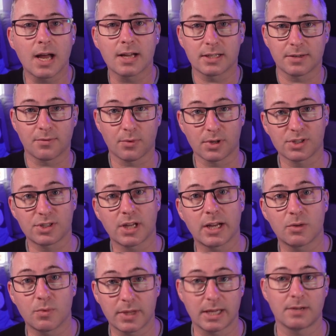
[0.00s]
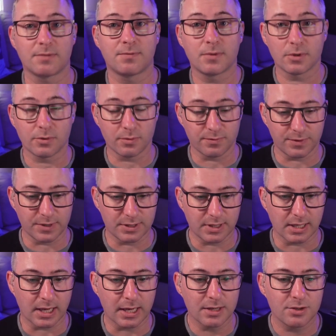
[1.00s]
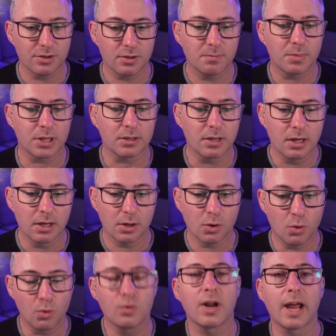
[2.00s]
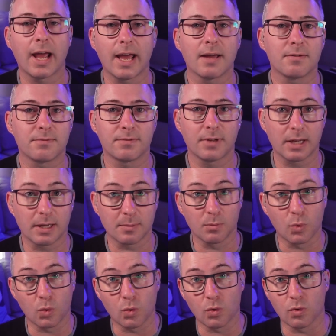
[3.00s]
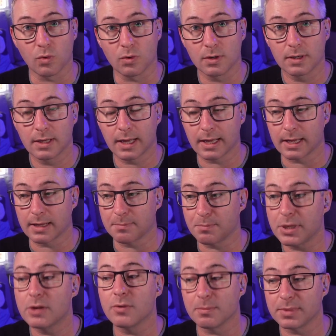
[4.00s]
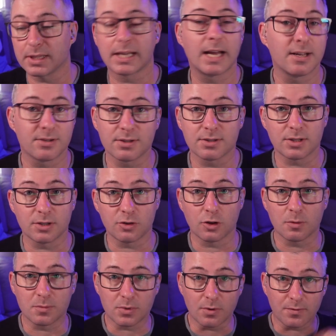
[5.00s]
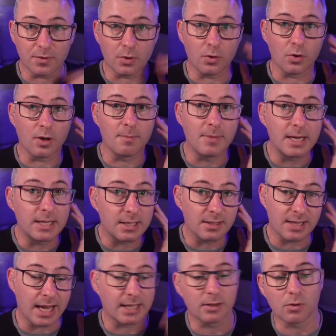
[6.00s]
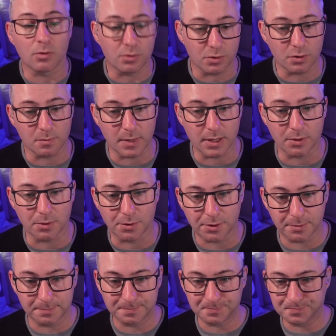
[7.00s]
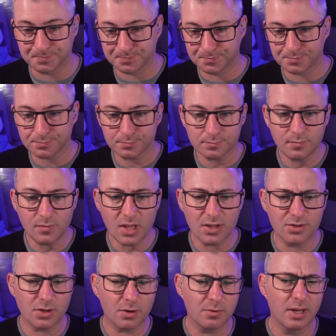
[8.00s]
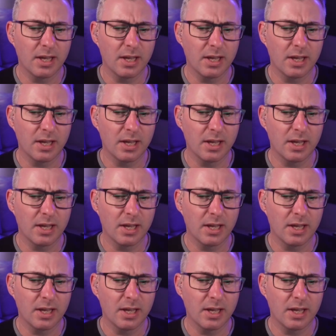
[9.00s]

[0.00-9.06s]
differentiate without further investigation, but could have bigger implications in terms of her immediate and long-term health. So